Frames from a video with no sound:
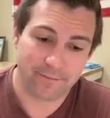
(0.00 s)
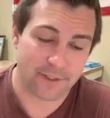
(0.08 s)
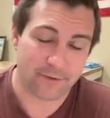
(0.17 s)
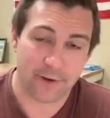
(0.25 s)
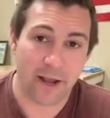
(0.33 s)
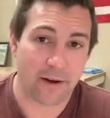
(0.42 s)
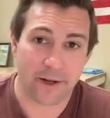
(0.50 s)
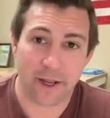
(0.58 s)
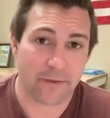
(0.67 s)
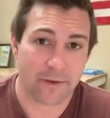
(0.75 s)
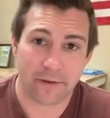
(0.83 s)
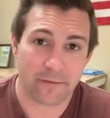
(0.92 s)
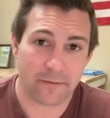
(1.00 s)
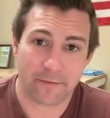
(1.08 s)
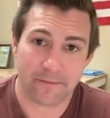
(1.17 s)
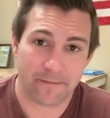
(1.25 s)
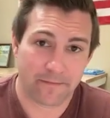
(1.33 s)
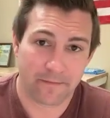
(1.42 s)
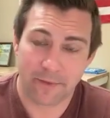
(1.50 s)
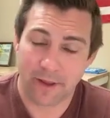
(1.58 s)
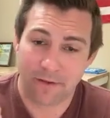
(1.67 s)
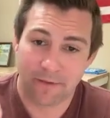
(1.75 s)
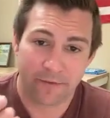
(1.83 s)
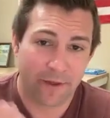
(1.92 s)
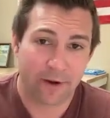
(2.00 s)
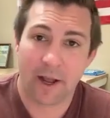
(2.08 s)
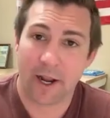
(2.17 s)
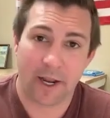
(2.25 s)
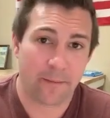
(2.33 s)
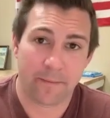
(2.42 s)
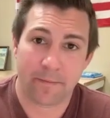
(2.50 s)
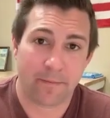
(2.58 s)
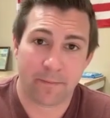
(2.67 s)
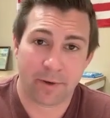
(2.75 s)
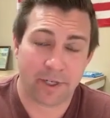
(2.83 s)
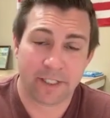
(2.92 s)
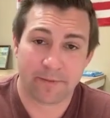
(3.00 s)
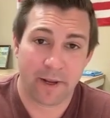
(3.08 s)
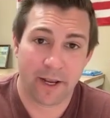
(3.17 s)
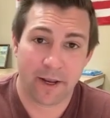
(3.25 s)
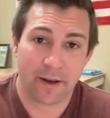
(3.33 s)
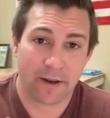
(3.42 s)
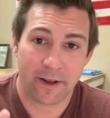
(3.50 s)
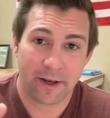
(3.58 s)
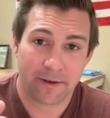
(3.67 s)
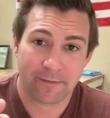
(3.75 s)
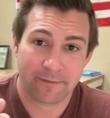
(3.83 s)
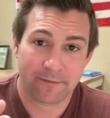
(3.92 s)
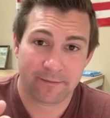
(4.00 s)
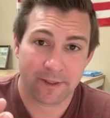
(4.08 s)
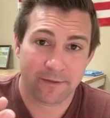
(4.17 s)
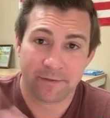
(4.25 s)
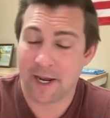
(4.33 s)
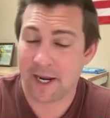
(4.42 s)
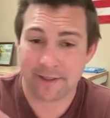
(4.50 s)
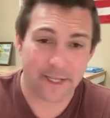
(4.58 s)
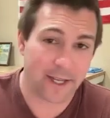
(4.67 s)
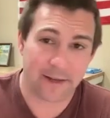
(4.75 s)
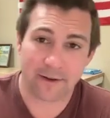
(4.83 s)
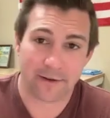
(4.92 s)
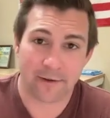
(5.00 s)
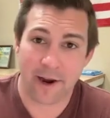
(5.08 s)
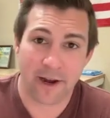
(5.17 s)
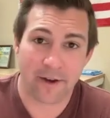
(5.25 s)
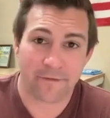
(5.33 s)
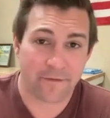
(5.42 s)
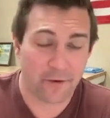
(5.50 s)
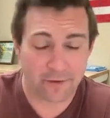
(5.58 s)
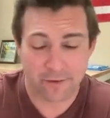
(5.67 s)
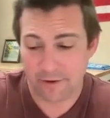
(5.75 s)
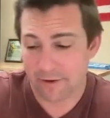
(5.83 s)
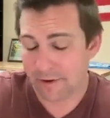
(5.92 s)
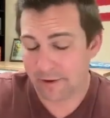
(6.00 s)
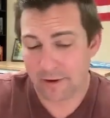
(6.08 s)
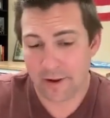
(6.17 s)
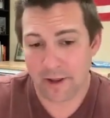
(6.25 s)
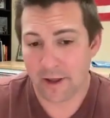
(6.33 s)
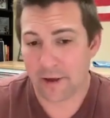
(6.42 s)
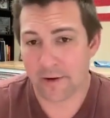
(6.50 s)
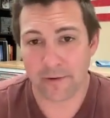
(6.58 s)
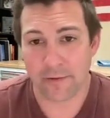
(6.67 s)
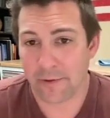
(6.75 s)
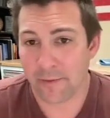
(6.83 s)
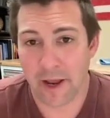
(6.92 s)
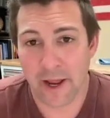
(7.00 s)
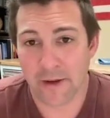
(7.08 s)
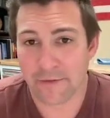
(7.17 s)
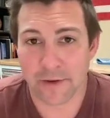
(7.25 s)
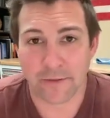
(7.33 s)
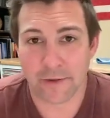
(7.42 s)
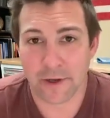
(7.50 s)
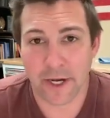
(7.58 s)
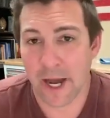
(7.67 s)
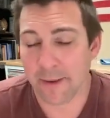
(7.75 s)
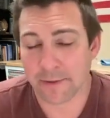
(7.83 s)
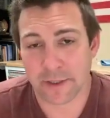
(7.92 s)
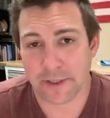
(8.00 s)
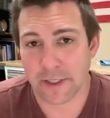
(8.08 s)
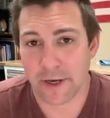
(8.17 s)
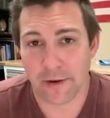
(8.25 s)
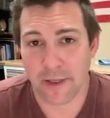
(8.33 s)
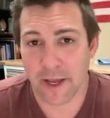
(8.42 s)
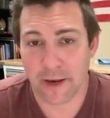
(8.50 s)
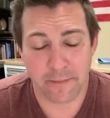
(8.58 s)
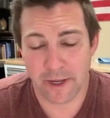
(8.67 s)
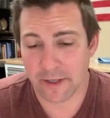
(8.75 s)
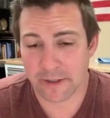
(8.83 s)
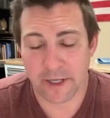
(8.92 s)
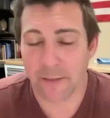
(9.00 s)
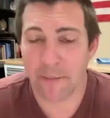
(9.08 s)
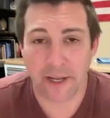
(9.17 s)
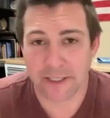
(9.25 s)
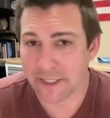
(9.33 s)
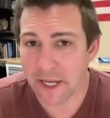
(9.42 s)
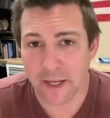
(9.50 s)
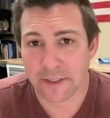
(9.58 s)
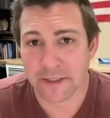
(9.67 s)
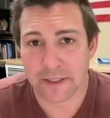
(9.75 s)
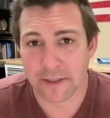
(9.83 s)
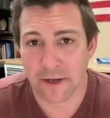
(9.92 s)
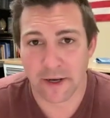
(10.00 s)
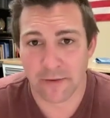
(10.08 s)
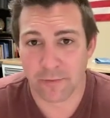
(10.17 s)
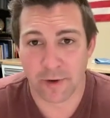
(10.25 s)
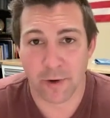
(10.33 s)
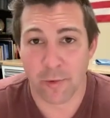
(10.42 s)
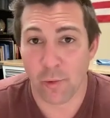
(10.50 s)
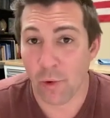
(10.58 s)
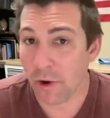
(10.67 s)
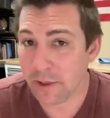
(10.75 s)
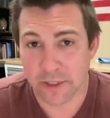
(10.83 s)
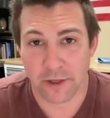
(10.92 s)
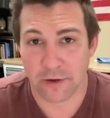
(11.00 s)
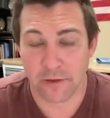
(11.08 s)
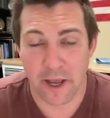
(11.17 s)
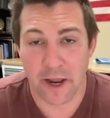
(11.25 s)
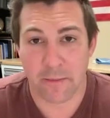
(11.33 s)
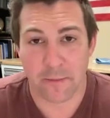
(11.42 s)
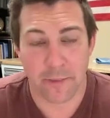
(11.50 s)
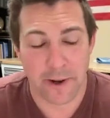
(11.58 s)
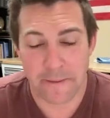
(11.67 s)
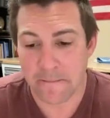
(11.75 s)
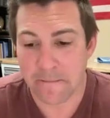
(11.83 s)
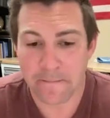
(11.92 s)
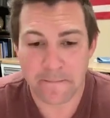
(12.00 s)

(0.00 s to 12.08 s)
It's the reality of it. If they're not going to participate and you've got to take your grain further, we might have to look at options to do that. Doesn't make sense, and we don't want to do that, but